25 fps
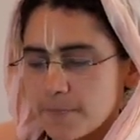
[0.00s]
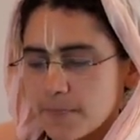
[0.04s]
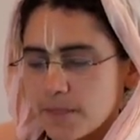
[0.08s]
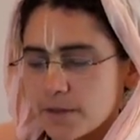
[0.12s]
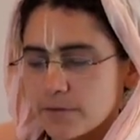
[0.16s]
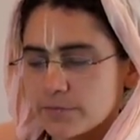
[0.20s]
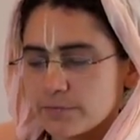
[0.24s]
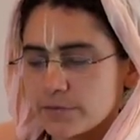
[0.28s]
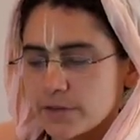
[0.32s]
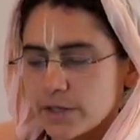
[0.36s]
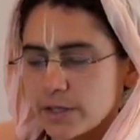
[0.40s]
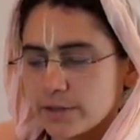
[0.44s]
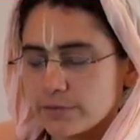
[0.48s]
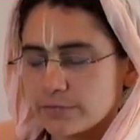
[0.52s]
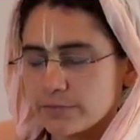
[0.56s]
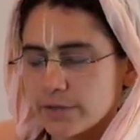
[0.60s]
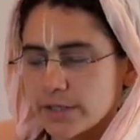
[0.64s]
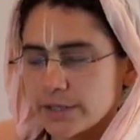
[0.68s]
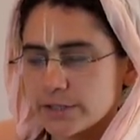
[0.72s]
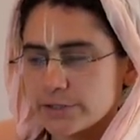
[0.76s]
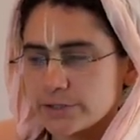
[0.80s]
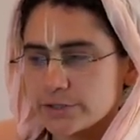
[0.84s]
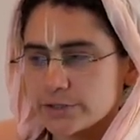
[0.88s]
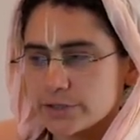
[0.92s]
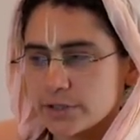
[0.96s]
of that
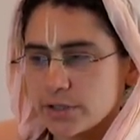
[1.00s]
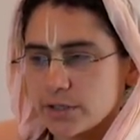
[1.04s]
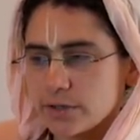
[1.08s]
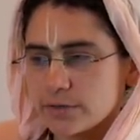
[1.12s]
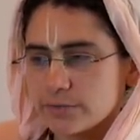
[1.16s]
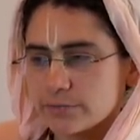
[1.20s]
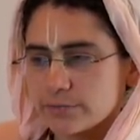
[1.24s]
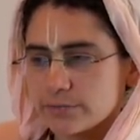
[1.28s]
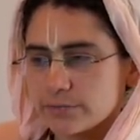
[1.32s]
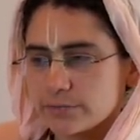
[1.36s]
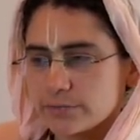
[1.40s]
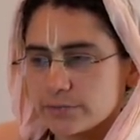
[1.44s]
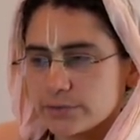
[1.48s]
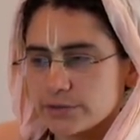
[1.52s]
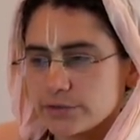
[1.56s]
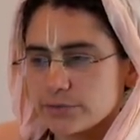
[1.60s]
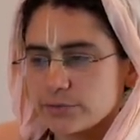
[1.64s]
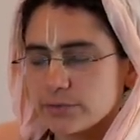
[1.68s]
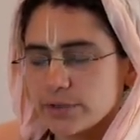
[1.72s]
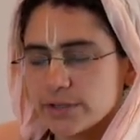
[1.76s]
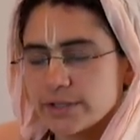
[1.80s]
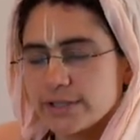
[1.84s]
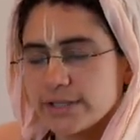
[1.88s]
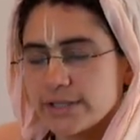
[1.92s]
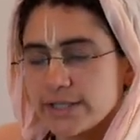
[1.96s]
Vaishnava,
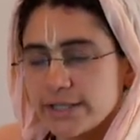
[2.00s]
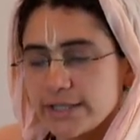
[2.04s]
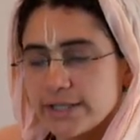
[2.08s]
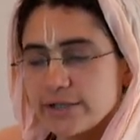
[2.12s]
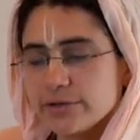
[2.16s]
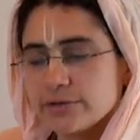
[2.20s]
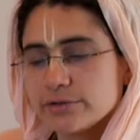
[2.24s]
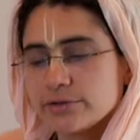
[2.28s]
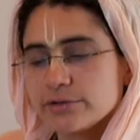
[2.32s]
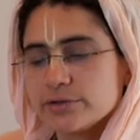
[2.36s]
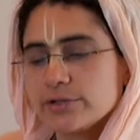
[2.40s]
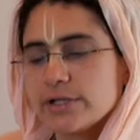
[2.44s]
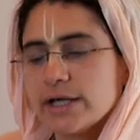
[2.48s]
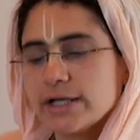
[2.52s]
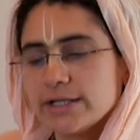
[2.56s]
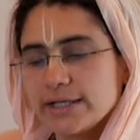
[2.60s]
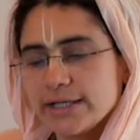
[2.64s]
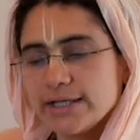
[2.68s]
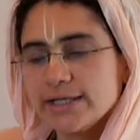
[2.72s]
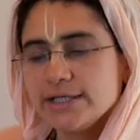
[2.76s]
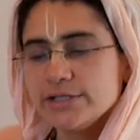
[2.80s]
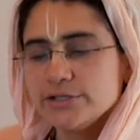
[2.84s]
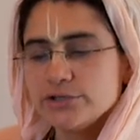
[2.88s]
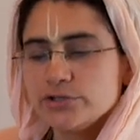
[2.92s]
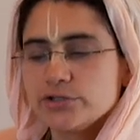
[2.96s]
to adhere,
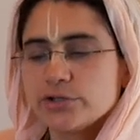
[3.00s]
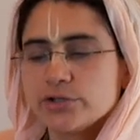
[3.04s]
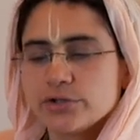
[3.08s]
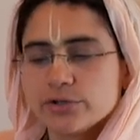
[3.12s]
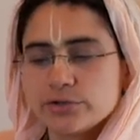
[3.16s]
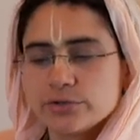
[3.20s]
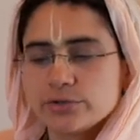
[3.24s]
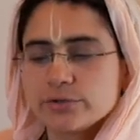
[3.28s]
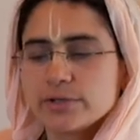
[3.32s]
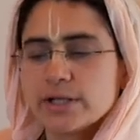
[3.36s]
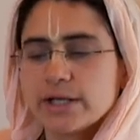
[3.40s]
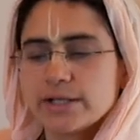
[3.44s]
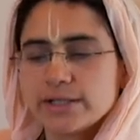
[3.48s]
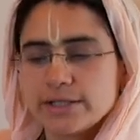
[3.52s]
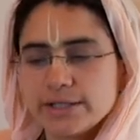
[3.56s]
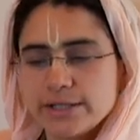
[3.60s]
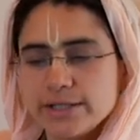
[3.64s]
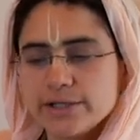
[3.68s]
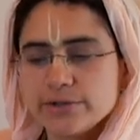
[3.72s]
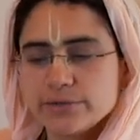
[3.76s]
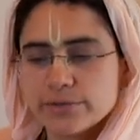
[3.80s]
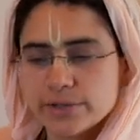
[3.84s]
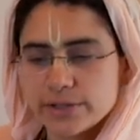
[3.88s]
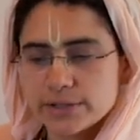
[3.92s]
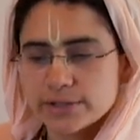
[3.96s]
that internal
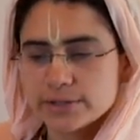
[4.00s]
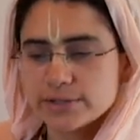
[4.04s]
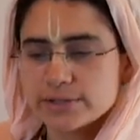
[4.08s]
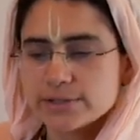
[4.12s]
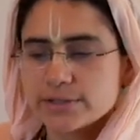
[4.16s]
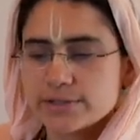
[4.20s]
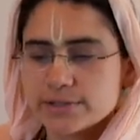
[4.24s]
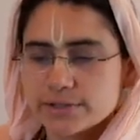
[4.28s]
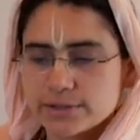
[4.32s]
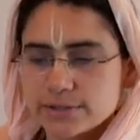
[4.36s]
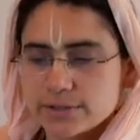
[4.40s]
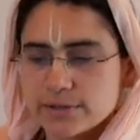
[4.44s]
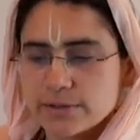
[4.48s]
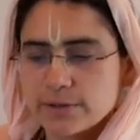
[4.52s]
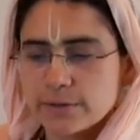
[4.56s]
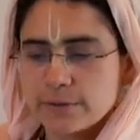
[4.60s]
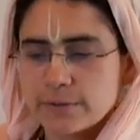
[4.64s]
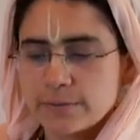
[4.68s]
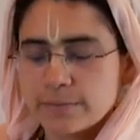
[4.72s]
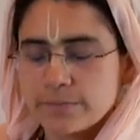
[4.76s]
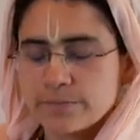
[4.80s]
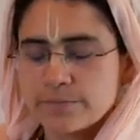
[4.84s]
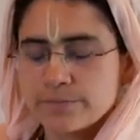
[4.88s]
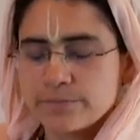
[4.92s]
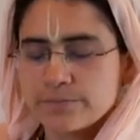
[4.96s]
adherence.
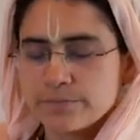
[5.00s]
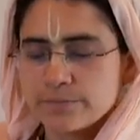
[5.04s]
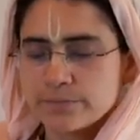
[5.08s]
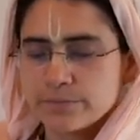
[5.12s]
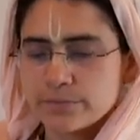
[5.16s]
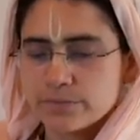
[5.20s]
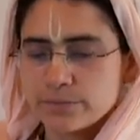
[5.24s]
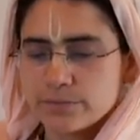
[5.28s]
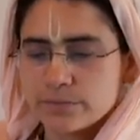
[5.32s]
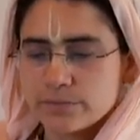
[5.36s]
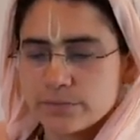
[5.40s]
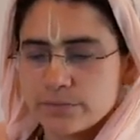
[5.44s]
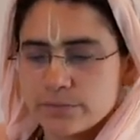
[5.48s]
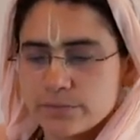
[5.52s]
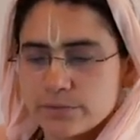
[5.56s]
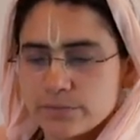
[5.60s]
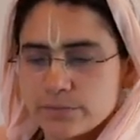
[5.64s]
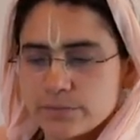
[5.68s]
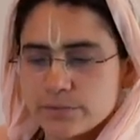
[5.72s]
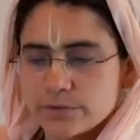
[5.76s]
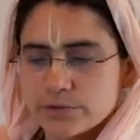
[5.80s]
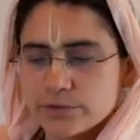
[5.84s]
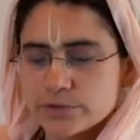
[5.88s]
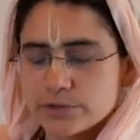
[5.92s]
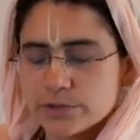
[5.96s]

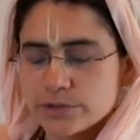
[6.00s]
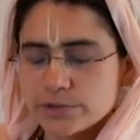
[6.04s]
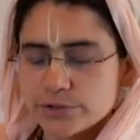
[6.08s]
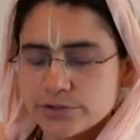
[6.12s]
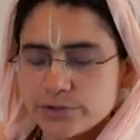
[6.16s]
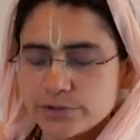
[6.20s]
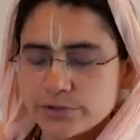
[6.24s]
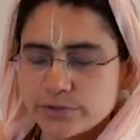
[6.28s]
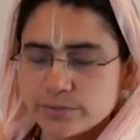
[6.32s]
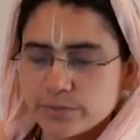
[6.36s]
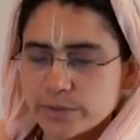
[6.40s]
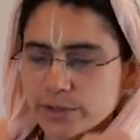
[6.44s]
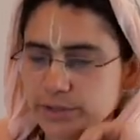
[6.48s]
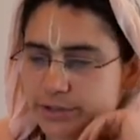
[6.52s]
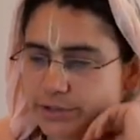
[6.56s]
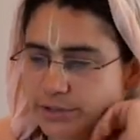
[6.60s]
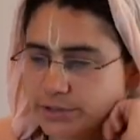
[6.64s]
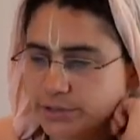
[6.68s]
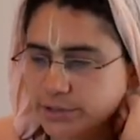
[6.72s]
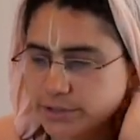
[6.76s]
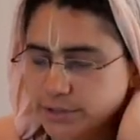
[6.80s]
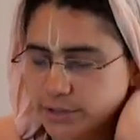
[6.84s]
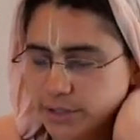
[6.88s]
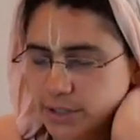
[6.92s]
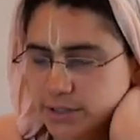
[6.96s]
Srila Sridhar Maharaj
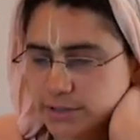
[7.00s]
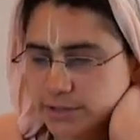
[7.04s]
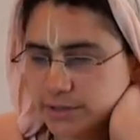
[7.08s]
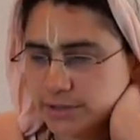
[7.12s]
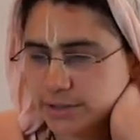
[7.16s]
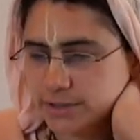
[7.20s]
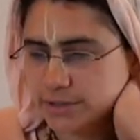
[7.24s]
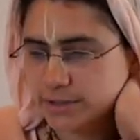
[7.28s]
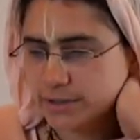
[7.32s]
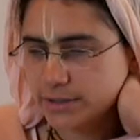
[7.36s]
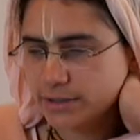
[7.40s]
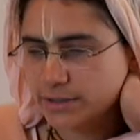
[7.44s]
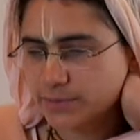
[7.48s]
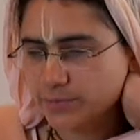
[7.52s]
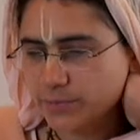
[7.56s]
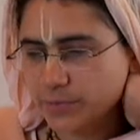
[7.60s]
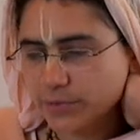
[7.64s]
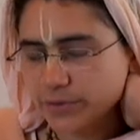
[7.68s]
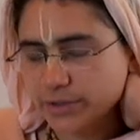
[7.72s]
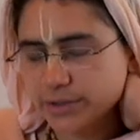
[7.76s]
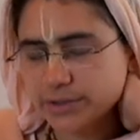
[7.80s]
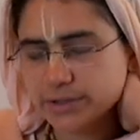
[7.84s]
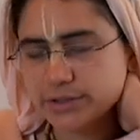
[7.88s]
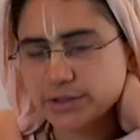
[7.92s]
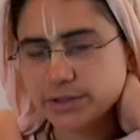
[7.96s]
discusses this
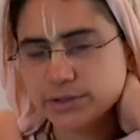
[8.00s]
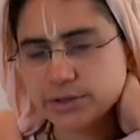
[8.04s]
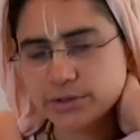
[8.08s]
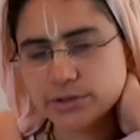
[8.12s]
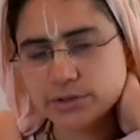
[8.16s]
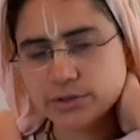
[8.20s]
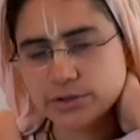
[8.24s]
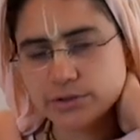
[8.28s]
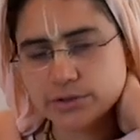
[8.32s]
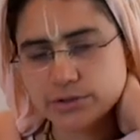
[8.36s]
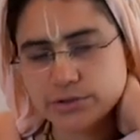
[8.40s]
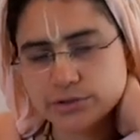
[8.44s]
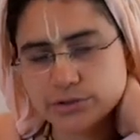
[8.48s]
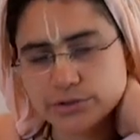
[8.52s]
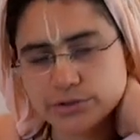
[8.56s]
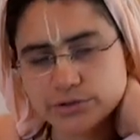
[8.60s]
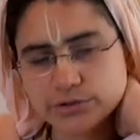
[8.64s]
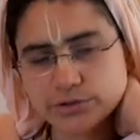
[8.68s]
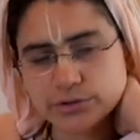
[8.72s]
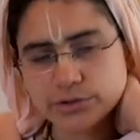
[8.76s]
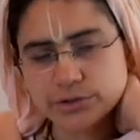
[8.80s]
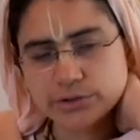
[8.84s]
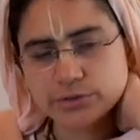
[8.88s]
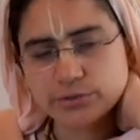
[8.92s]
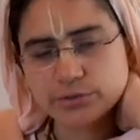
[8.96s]
point in
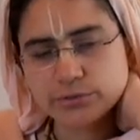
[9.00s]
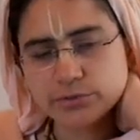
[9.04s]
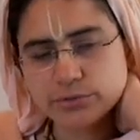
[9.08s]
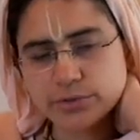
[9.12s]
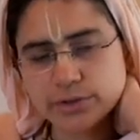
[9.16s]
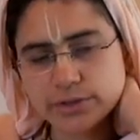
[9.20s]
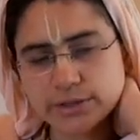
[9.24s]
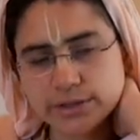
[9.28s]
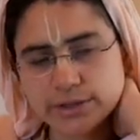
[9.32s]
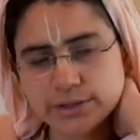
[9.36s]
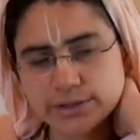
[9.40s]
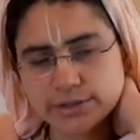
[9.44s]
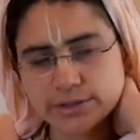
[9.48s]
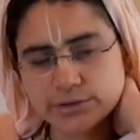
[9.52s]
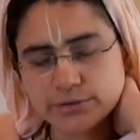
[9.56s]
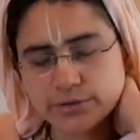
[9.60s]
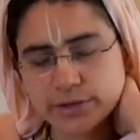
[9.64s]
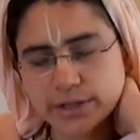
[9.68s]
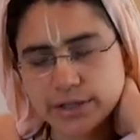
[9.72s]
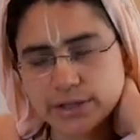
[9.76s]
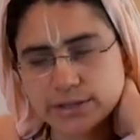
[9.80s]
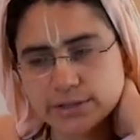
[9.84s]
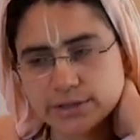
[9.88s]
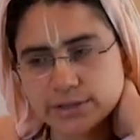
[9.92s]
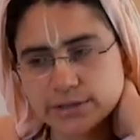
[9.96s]
Sri Guru and His
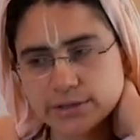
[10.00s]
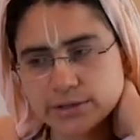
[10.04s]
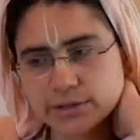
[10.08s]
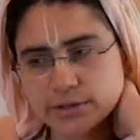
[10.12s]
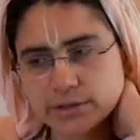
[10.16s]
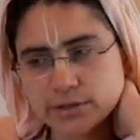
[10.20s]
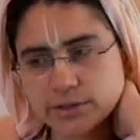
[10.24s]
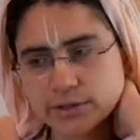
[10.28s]
Grace.